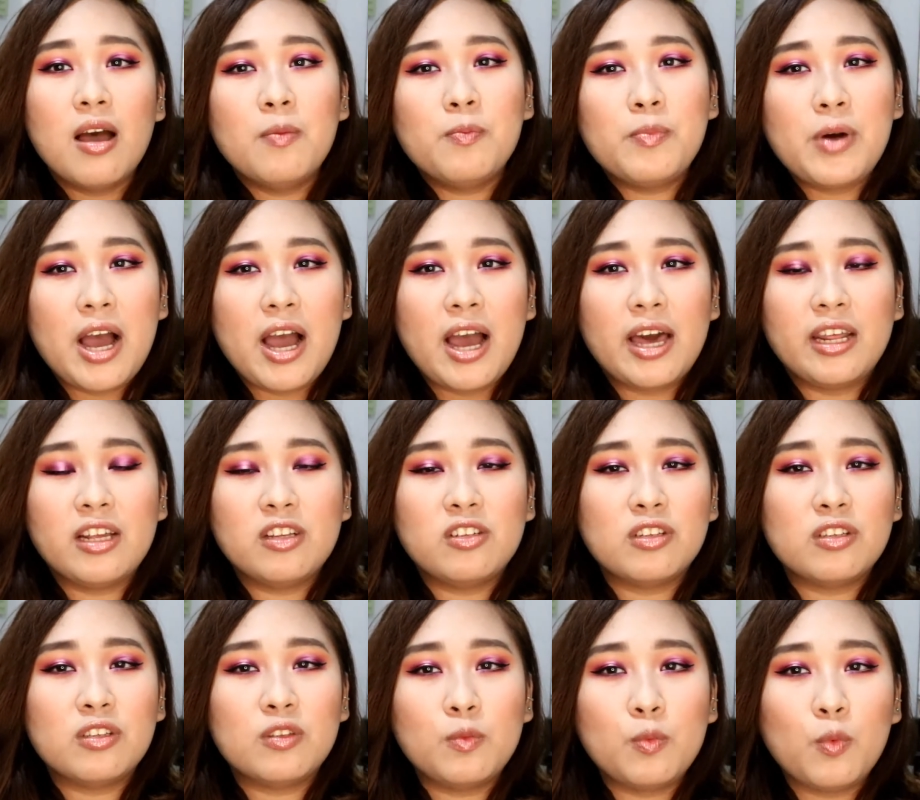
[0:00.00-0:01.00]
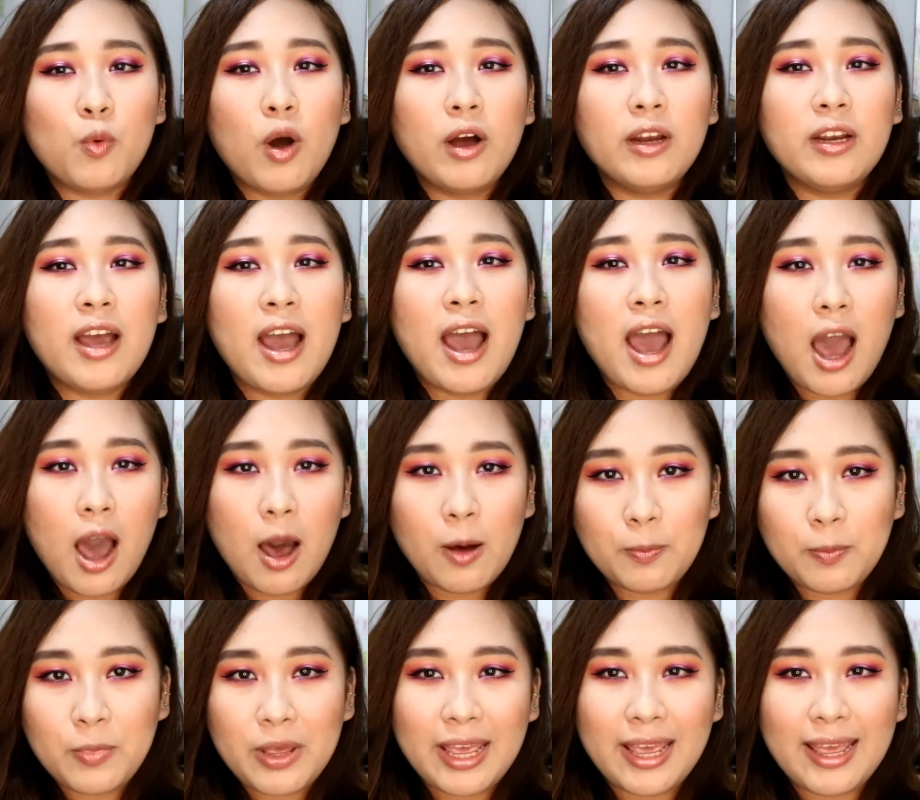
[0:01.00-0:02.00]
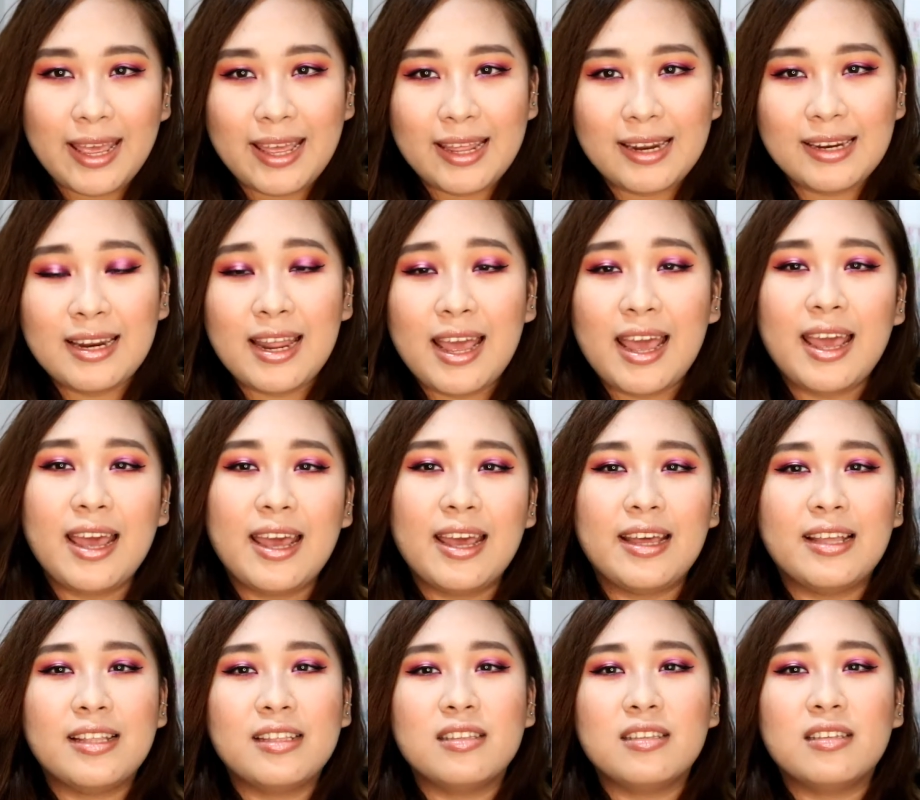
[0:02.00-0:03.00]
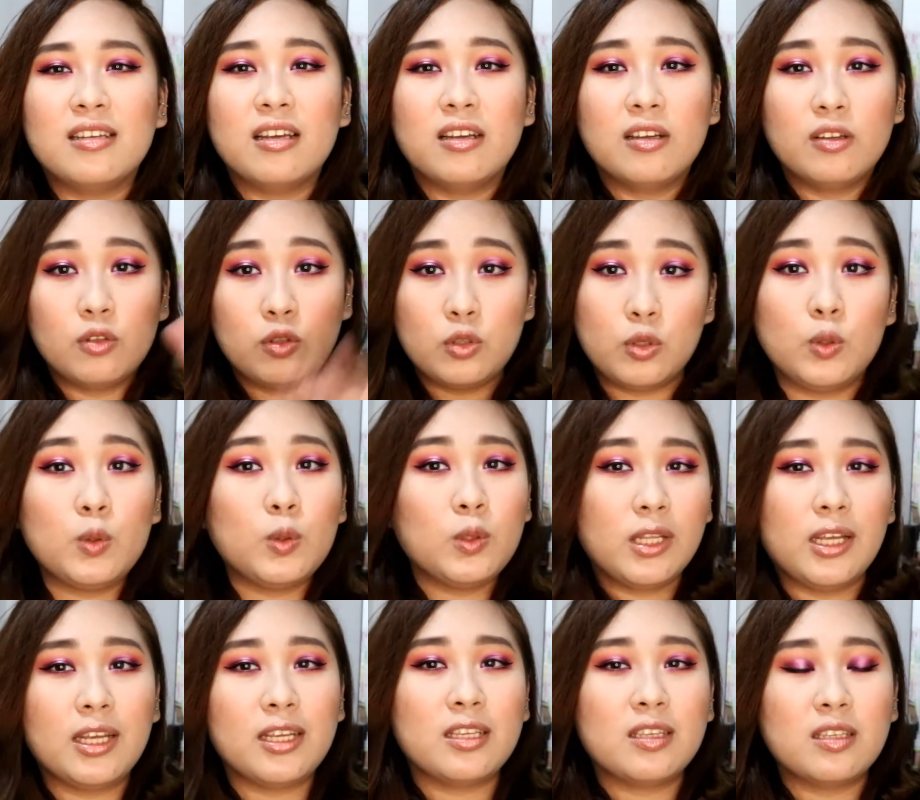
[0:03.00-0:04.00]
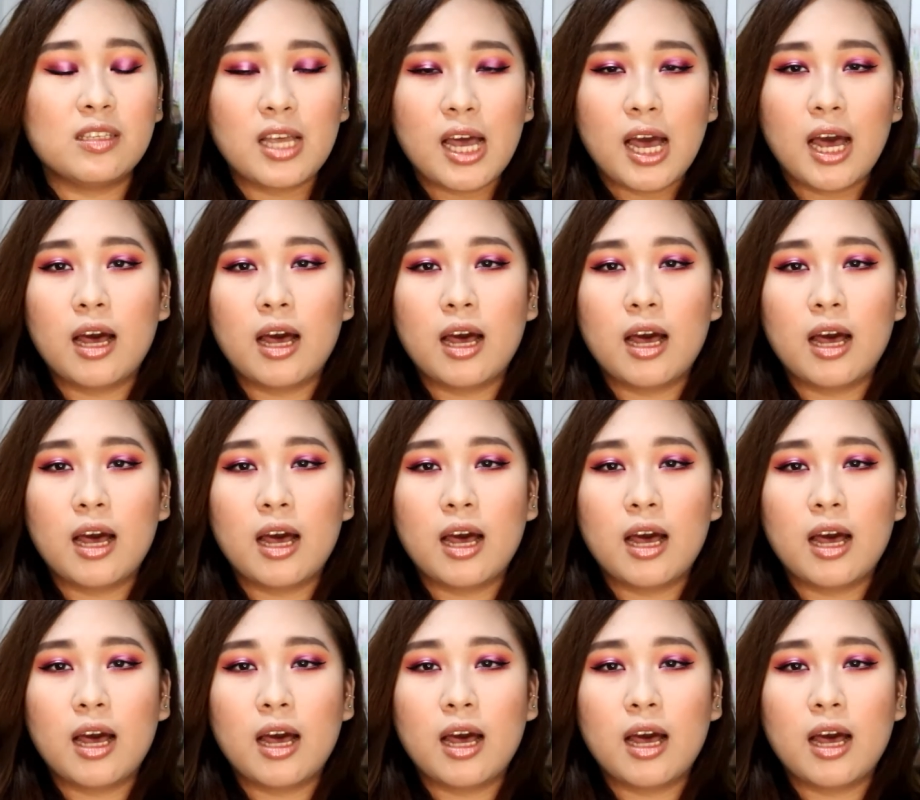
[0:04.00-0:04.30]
but I just want to hop in and do this